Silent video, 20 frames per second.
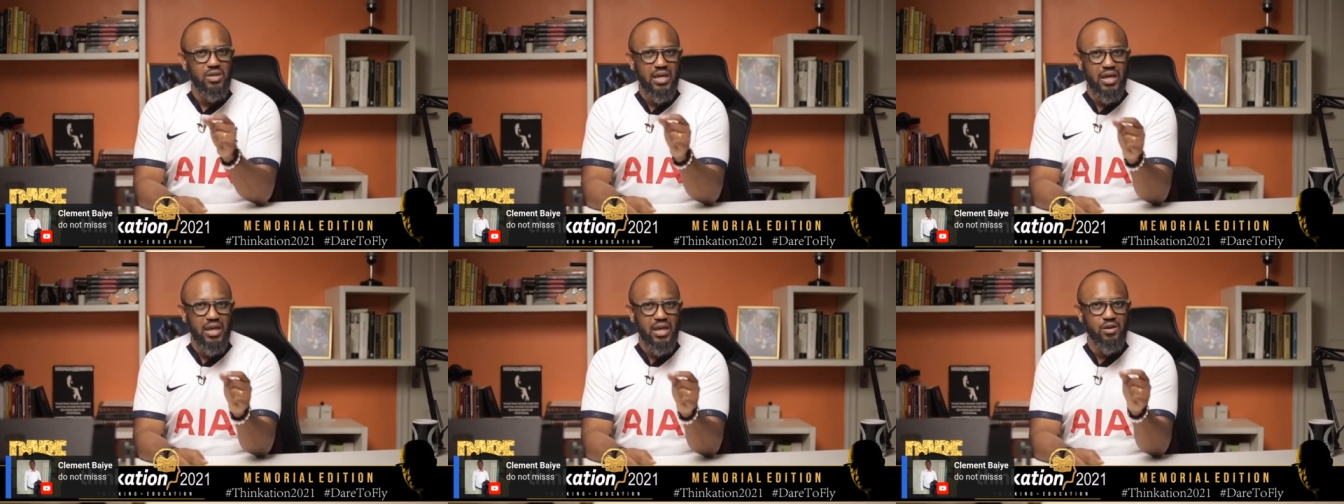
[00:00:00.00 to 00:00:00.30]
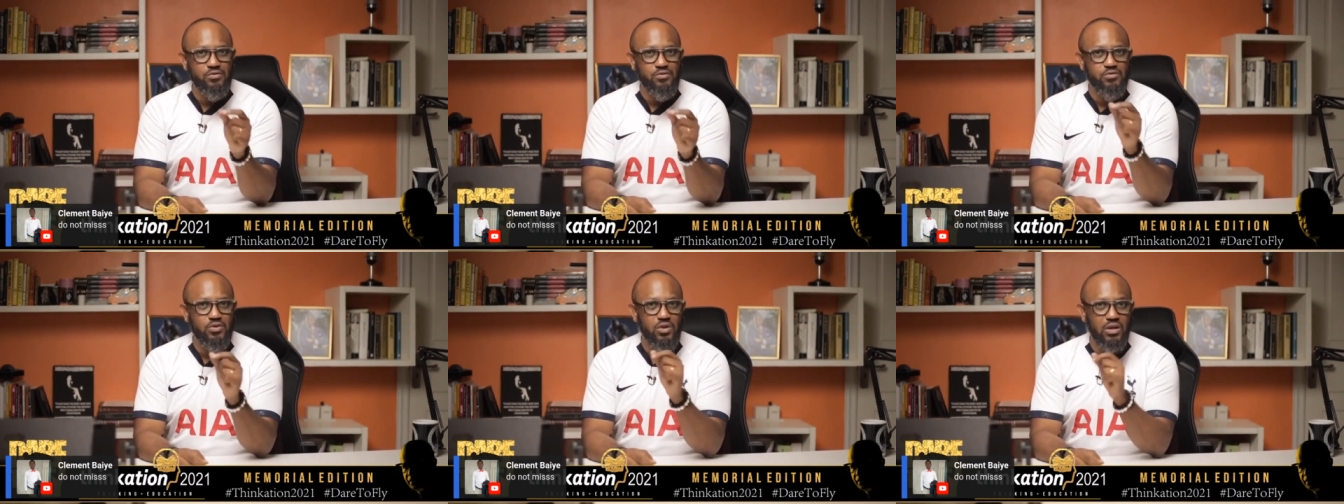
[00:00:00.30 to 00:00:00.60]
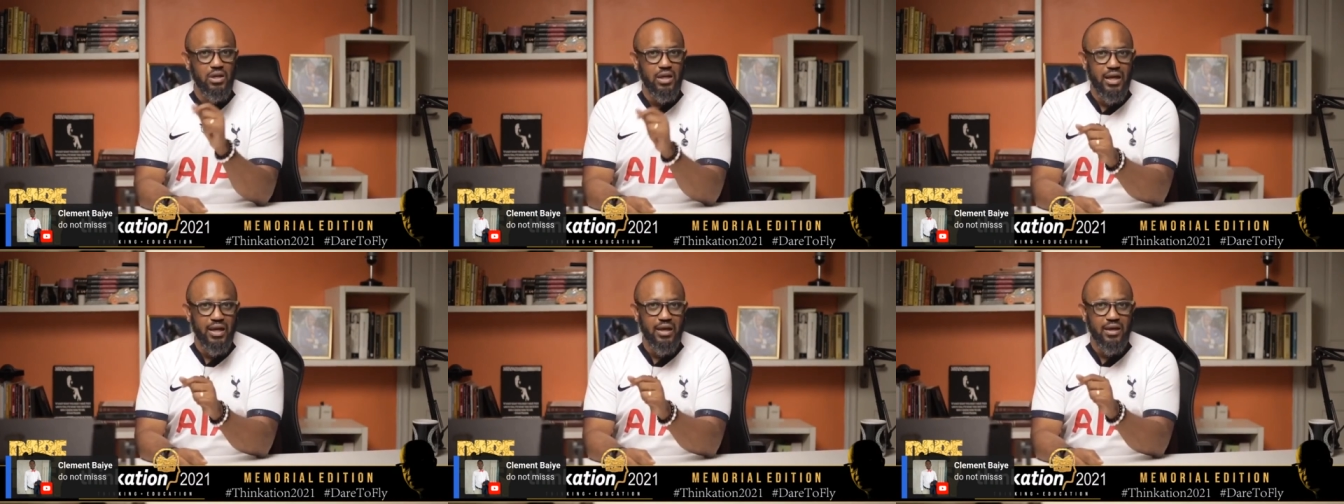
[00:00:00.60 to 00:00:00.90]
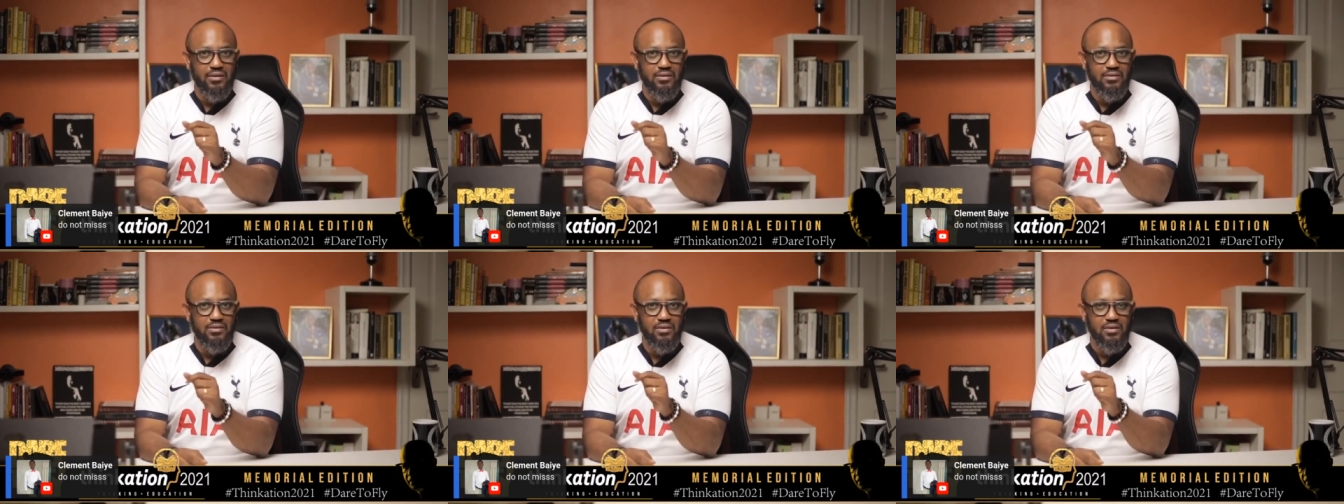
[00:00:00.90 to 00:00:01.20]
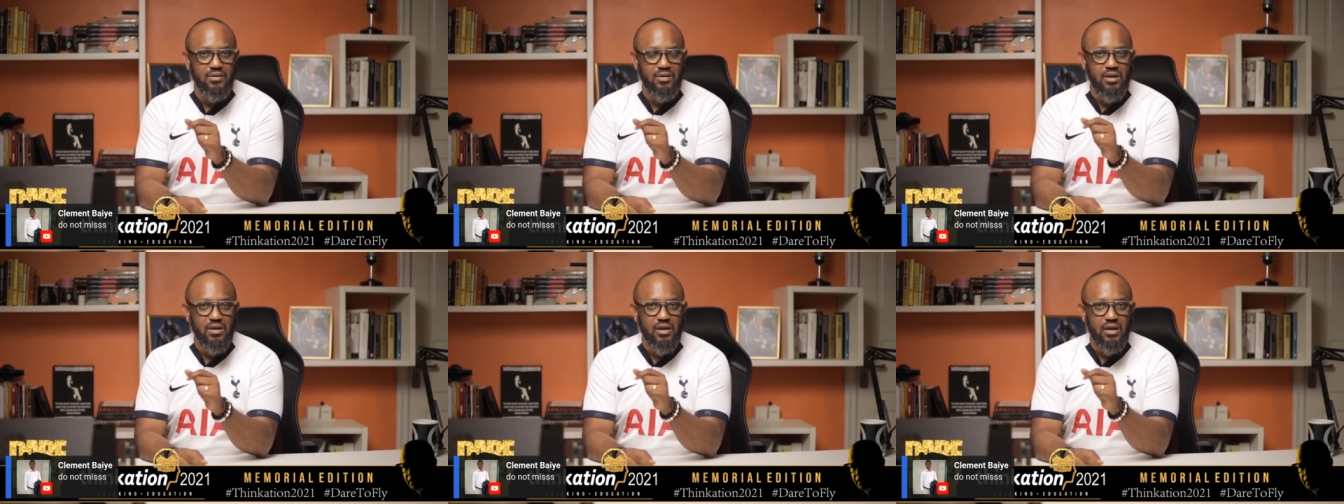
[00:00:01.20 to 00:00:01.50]
head of Goliath
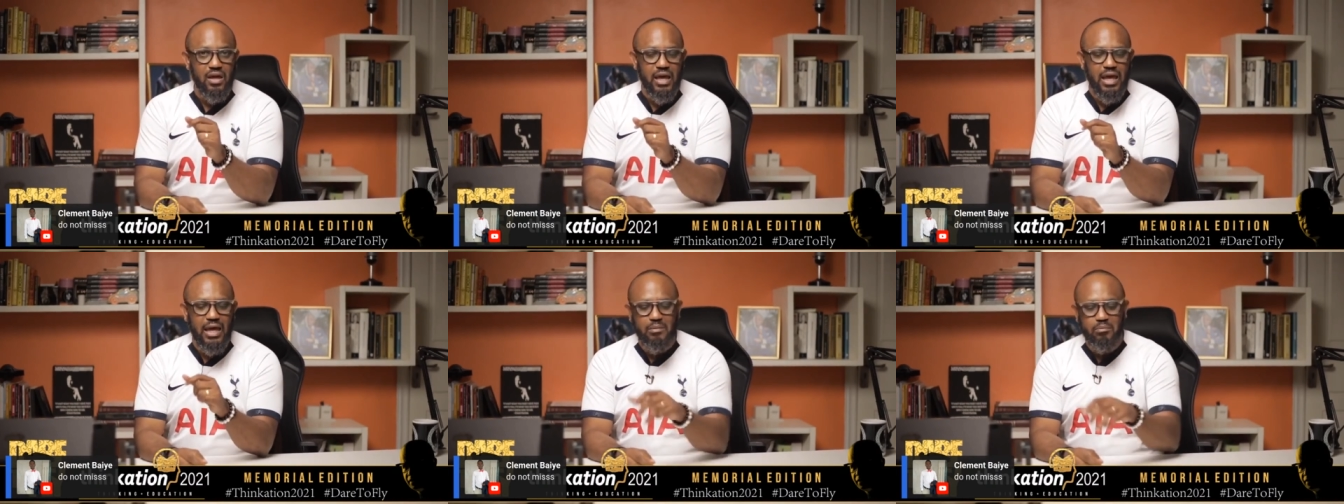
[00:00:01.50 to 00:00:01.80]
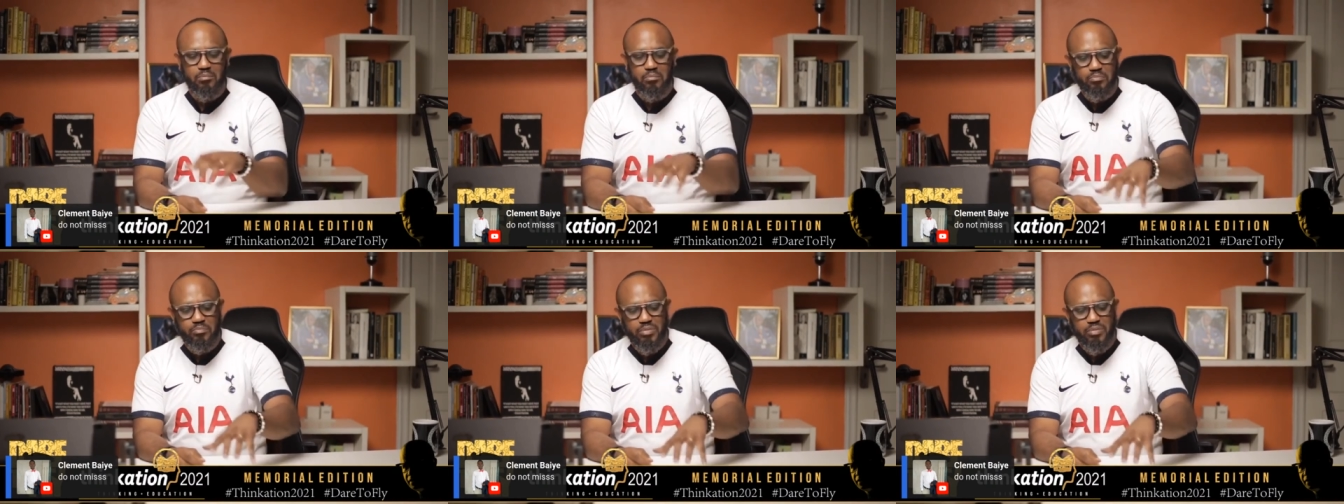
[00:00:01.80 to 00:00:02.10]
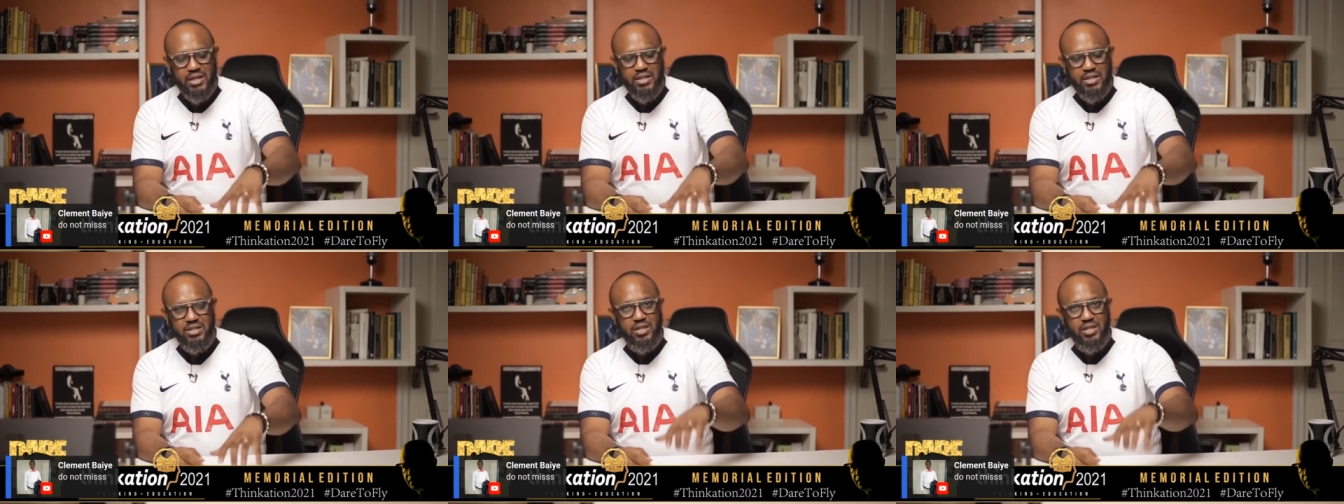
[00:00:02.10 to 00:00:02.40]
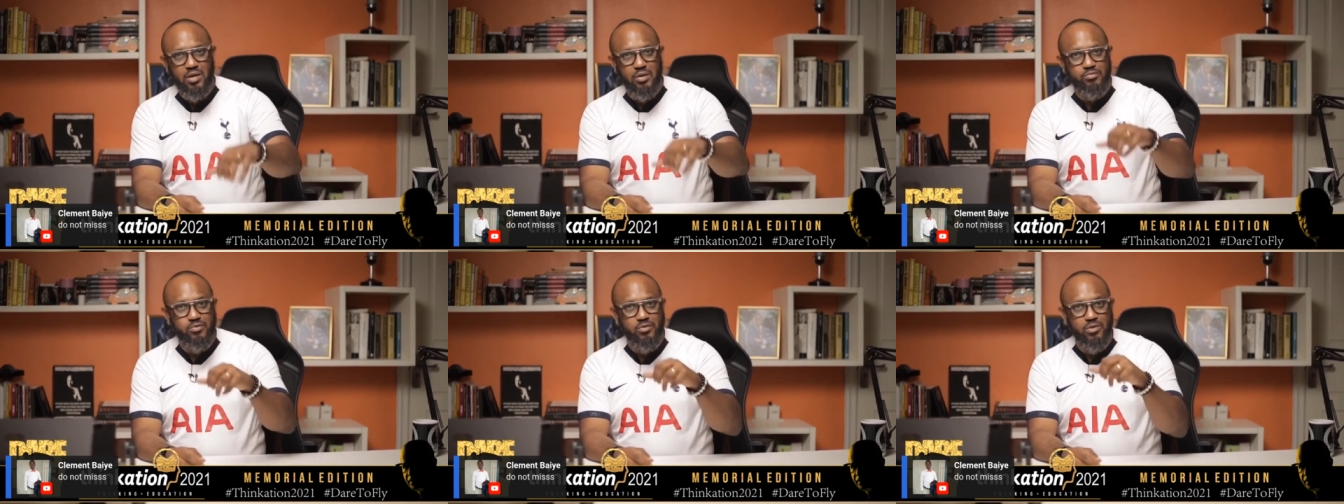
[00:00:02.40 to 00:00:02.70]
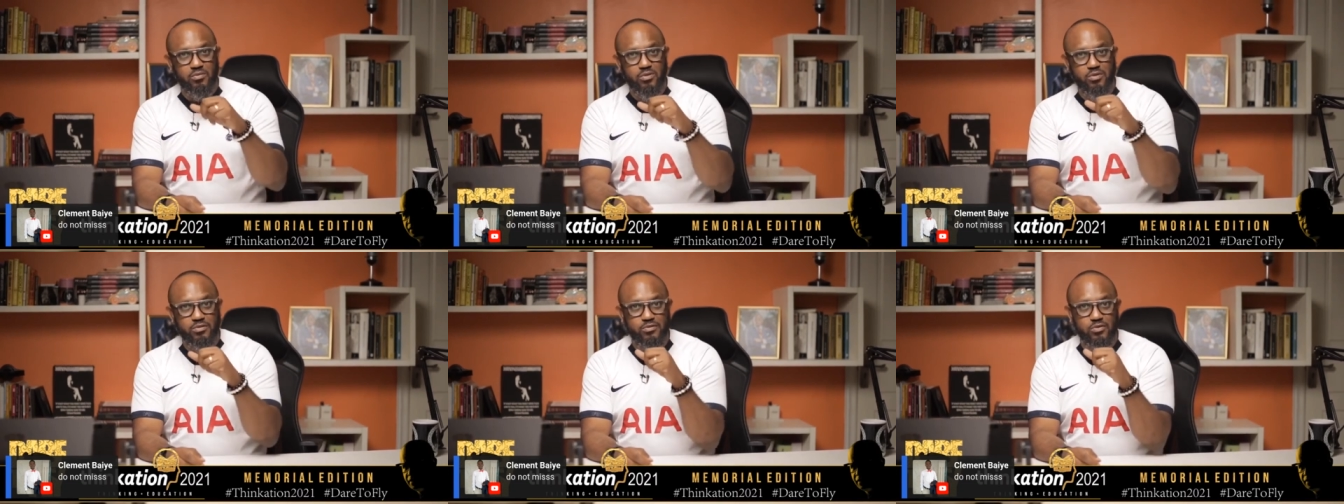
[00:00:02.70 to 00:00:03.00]
and picked it up
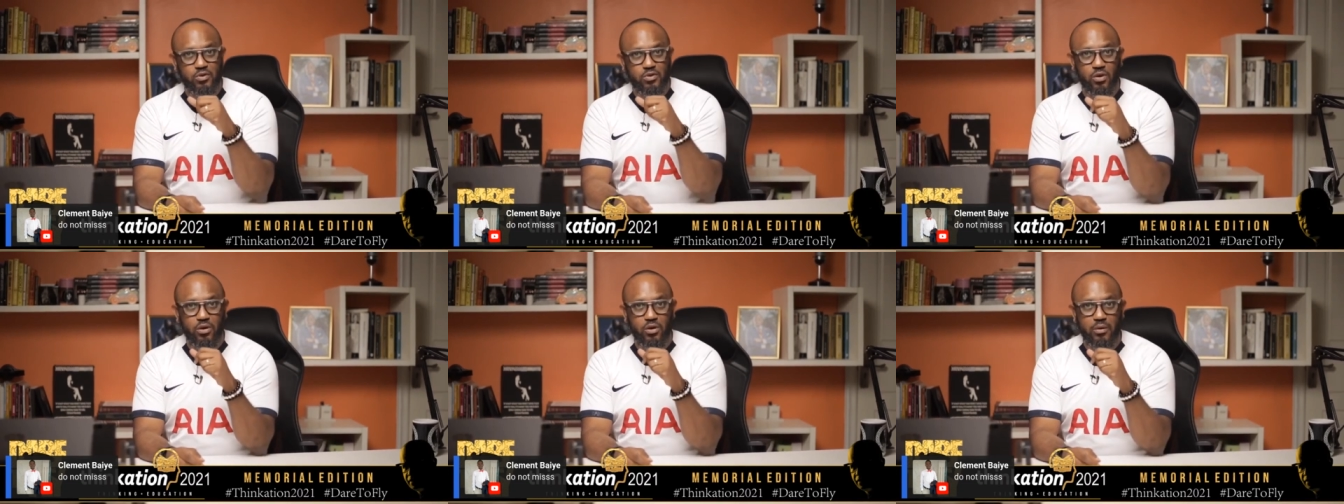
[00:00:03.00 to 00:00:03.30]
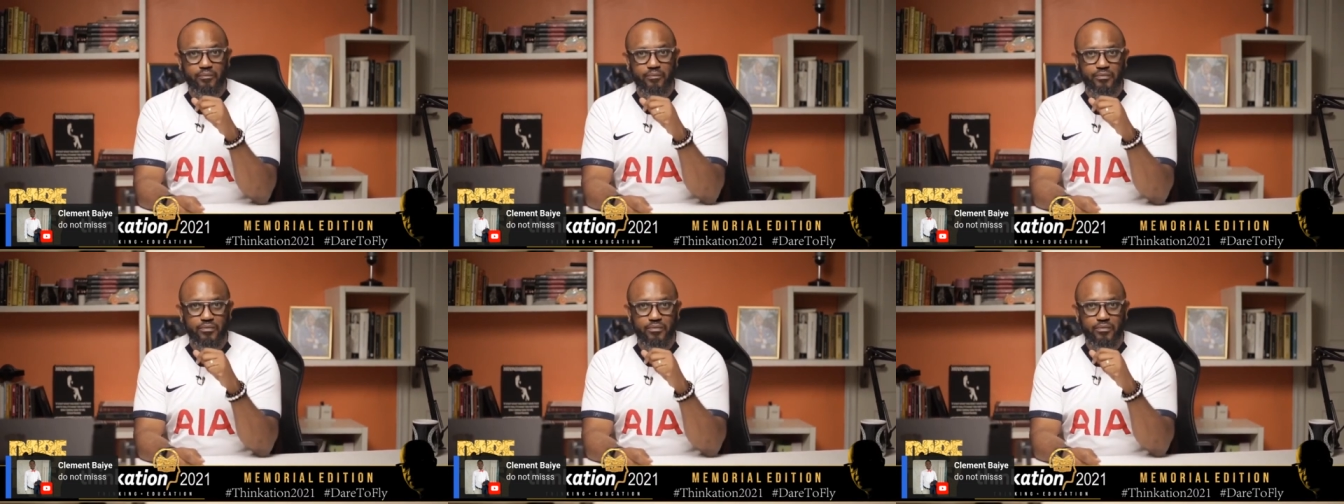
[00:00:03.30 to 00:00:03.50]
from the floor.